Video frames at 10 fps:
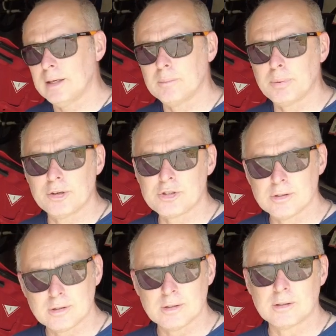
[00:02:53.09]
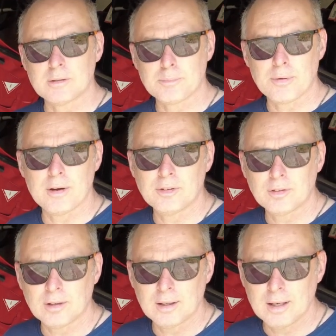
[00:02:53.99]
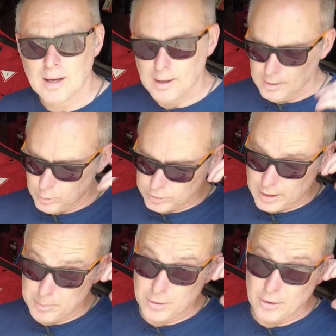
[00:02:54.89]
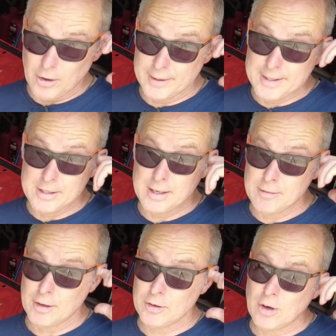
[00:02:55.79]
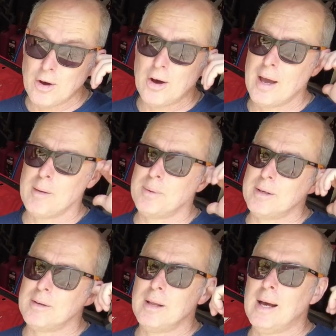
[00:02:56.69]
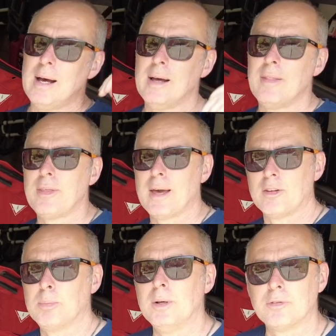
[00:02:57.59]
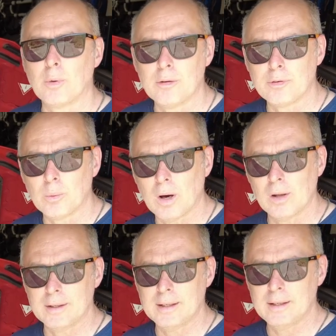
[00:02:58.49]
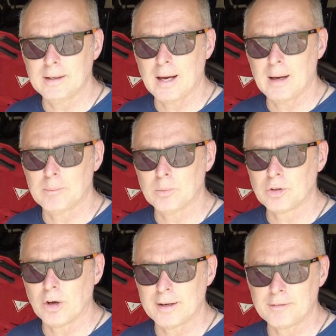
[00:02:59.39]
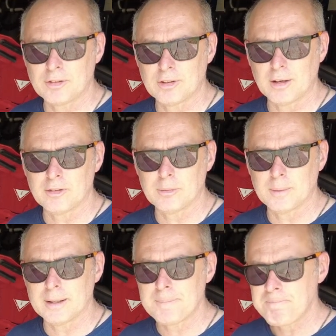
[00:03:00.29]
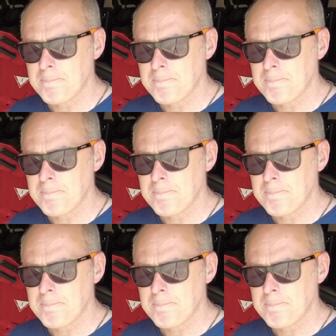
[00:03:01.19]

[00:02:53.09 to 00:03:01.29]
He had purchased it previously, was going to put it on his Evo 9, but the car's been off the road for a while and he was kind enough to sell it to me.